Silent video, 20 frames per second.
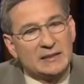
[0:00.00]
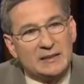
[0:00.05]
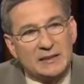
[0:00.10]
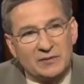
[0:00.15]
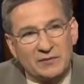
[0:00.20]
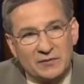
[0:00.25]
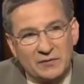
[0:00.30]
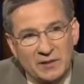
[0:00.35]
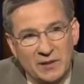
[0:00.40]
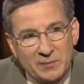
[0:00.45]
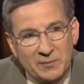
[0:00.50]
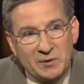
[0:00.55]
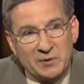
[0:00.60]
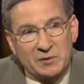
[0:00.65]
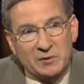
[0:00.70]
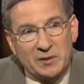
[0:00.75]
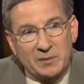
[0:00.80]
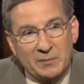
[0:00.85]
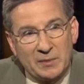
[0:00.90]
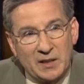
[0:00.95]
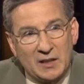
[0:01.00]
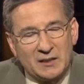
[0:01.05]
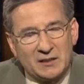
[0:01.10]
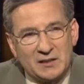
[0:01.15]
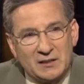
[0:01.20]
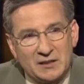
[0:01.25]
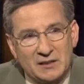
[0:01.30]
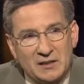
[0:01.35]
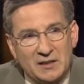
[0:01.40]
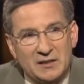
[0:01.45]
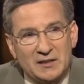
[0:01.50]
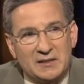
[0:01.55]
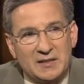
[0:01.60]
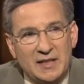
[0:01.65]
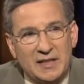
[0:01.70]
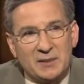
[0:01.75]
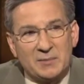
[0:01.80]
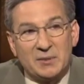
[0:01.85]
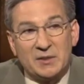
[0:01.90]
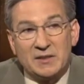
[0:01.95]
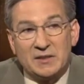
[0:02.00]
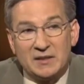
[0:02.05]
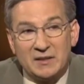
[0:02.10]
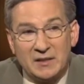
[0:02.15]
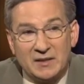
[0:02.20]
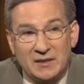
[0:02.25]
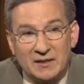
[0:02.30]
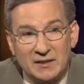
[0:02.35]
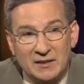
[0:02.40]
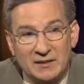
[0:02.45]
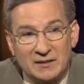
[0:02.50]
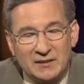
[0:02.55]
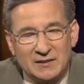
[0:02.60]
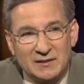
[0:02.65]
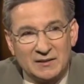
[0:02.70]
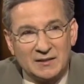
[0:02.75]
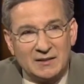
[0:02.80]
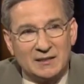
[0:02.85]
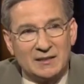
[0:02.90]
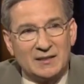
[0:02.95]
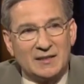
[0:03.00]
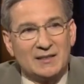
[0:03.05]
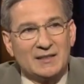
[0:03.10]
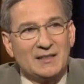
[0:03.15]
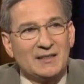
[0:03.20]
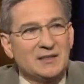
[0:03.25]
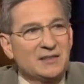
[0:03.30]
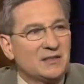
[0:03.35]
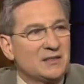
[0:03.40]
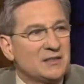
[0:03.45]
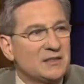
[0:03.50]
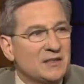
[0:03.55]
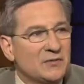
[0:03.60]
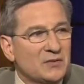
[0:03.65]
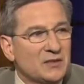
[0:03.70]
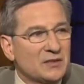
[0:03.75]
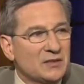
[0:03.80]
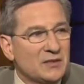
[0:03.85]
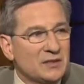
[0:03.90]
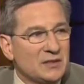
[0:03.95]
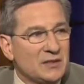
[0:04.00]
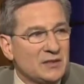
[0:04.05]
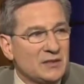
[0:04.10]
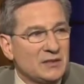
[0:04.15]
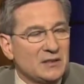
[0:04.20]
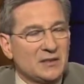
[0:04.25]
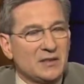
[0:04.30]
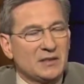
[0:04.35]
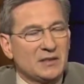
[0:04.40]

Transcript: Inflammatory bowel disease, IBD, is a different disease.